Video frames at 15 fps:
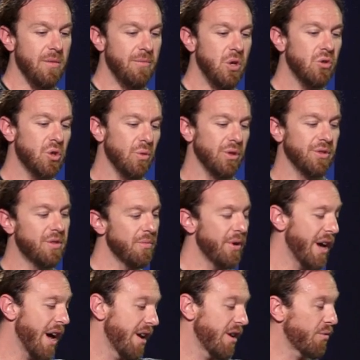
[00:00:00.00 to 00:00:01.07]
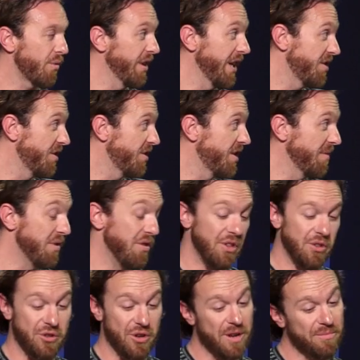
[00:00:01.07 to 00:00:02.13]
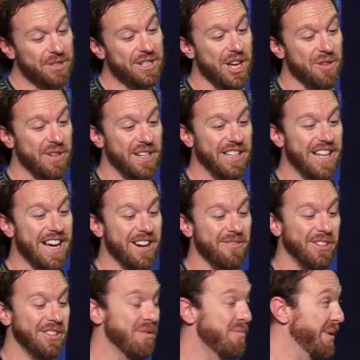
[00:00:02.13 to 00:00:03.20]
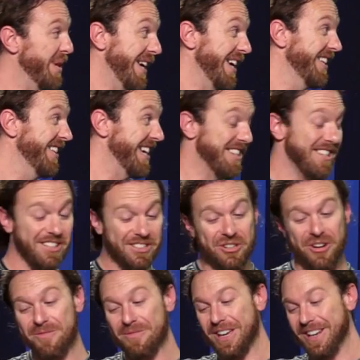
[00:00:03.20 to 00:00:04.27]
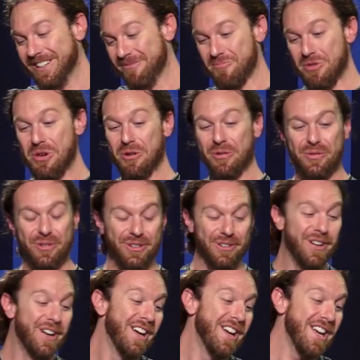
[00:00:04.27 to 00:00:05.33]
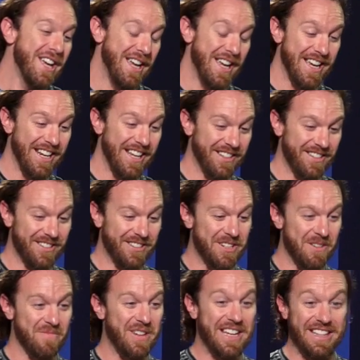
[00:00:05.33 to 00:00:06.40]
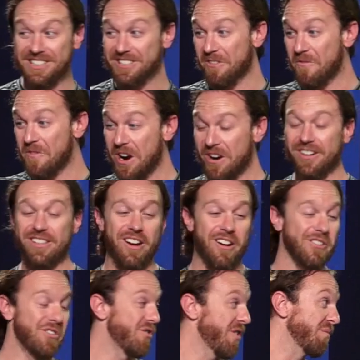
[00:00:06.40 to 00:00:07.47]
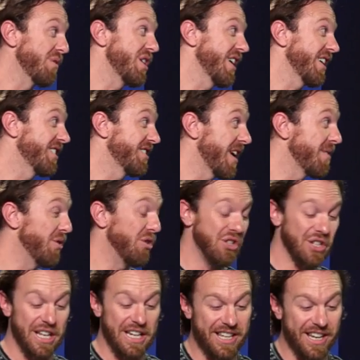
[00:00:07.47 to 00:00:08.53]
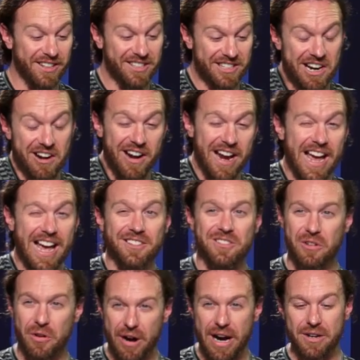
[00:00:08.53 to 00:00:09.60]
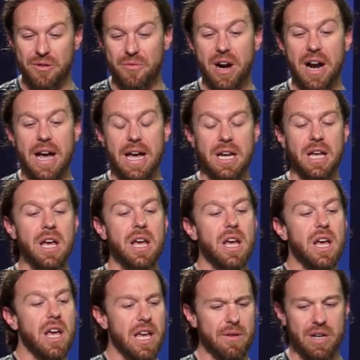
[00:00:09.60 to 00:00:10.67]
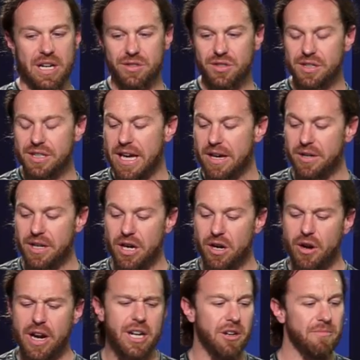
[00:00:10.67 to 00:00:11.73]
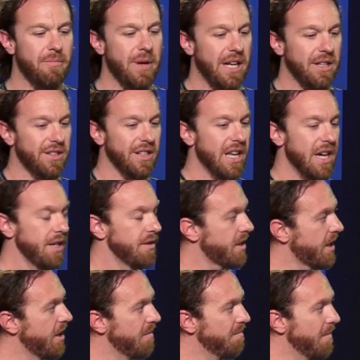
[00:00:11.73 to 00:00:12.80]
mutual symbiotic relationship that the drums tell me a lot of what to play. Like yeah. this drum kit is beautiful. And it's to me, this is a very large drum kit because I'm usually like kick, snare, hats, and crash ride. And when I sit down here, I hear bass lines, I hear